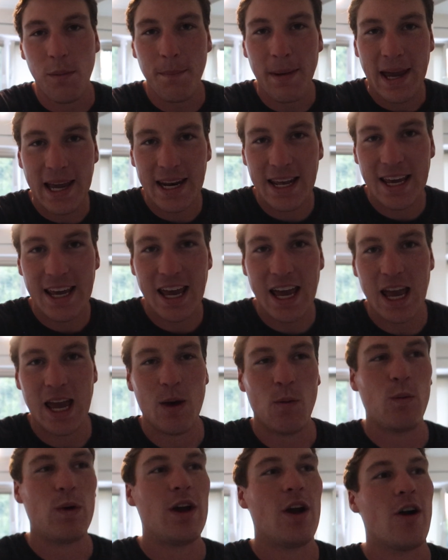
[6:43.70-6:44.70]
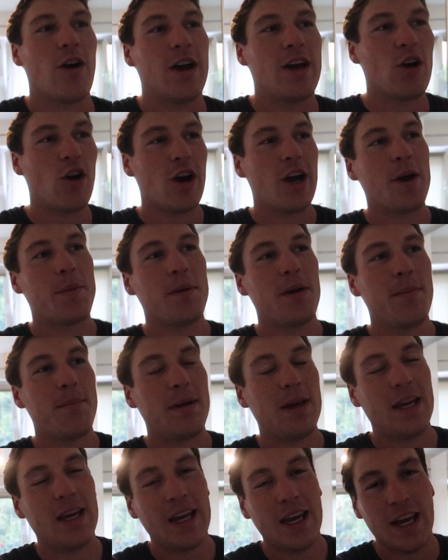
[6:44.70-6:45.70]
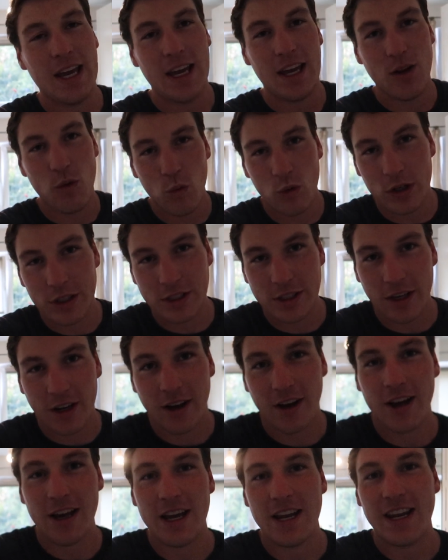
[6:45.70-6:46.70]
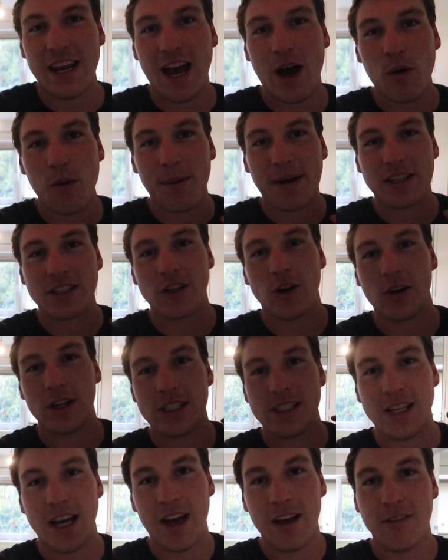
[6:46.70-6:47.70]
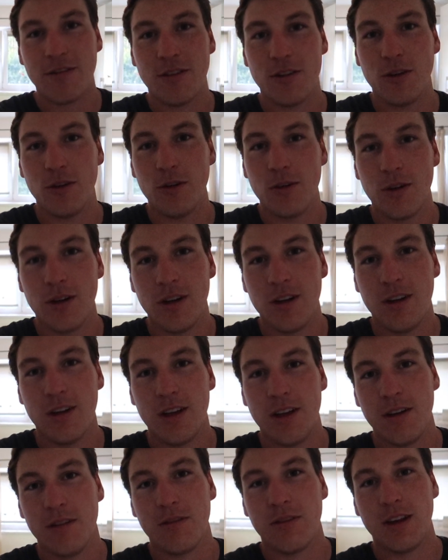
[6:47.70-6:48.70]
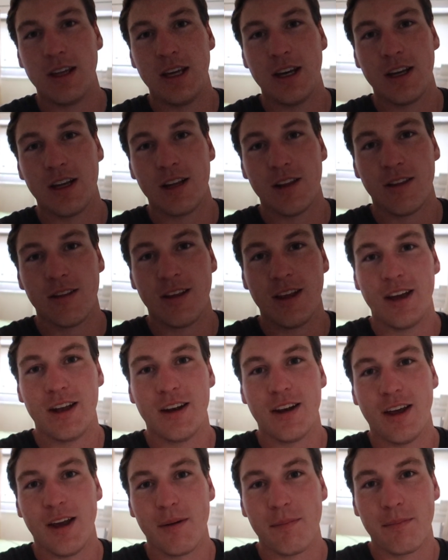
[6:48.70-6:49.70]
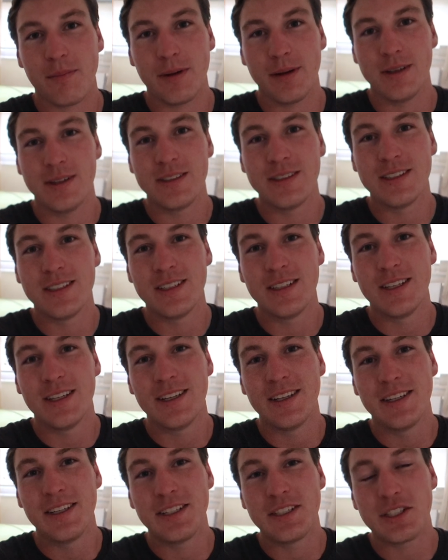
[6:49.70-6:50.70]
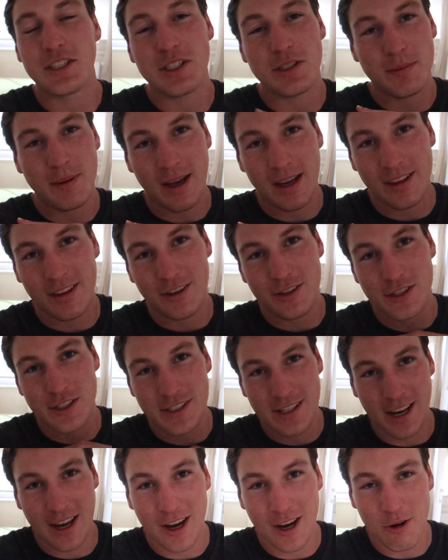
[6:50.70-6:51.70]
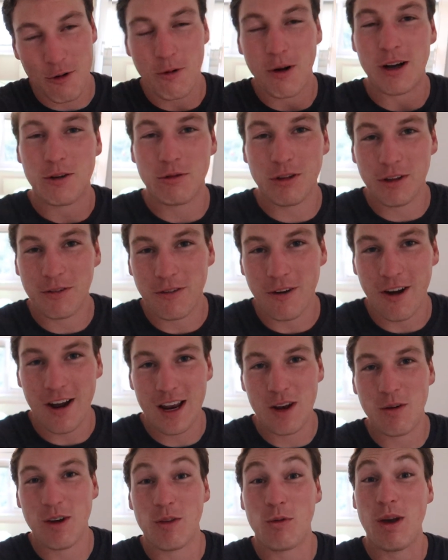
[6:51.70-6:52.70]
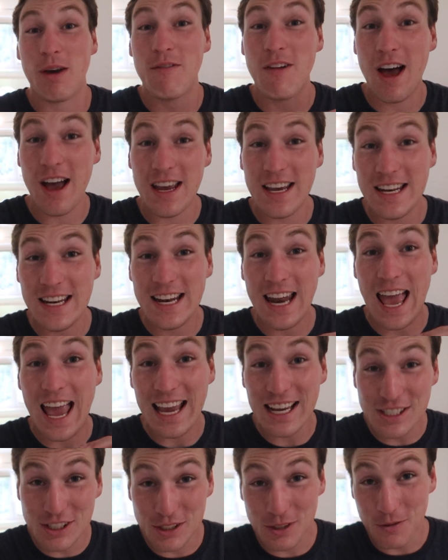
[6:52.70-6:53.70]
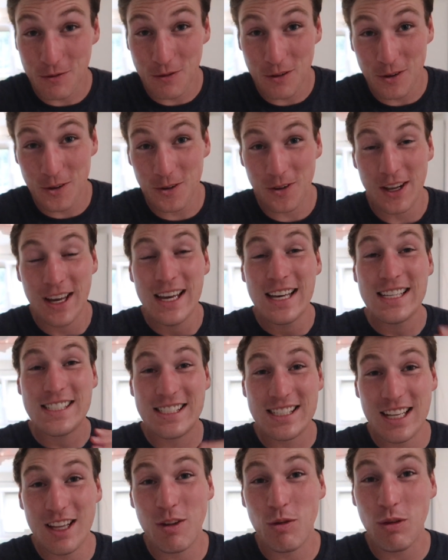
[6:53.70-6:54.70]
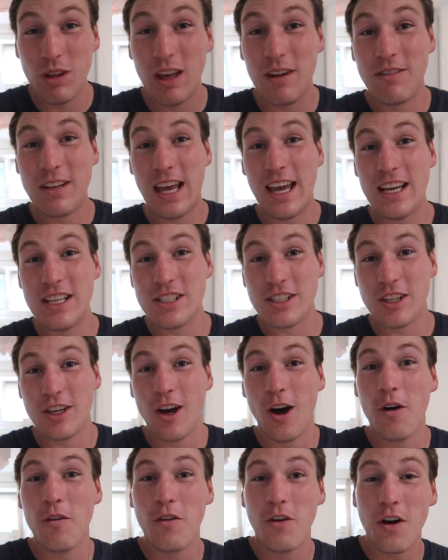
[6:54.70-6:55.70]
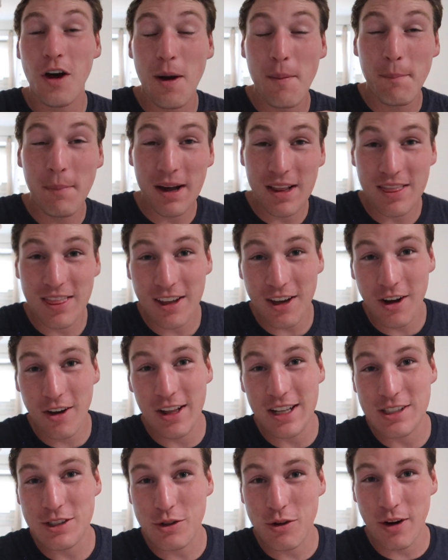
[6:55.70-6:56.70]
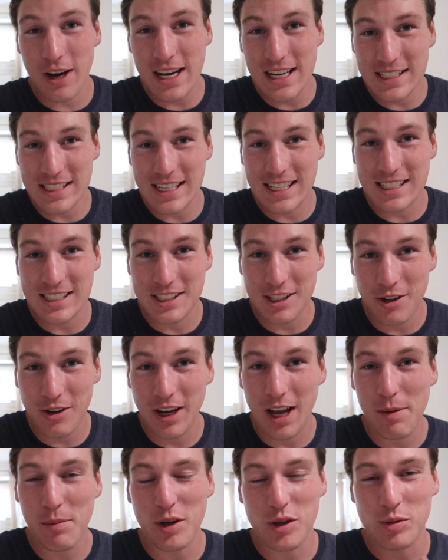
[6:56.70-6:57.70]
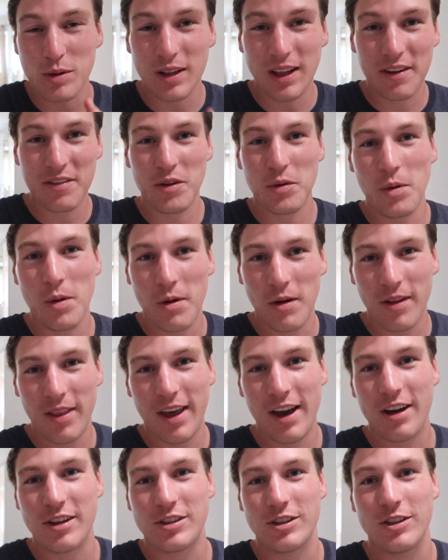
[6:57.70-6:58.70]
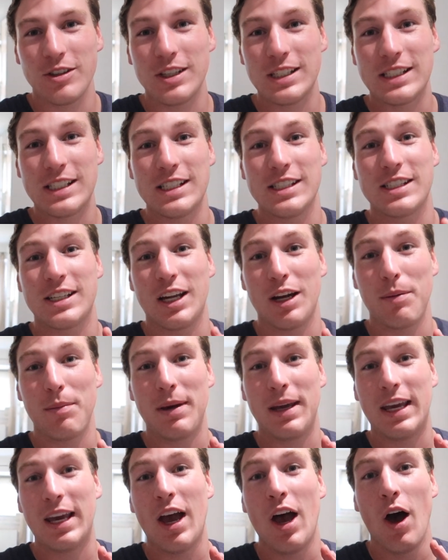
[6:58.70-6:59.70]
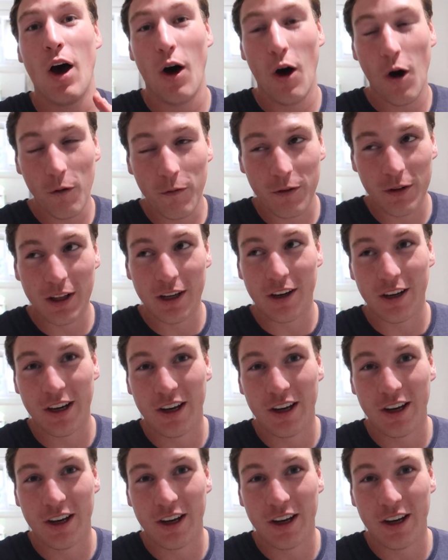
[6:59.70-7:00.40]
made it and we are in our Airbnb in Warsaw and now we're about to go get Thai food if Leah can stand up. She's back there, she's tired, we walked really far. Anyways, we have not eaten Asian food since we left Asia over a month ago. That's crazy considering how much we loved it when we were there. So this is gonna be hopefully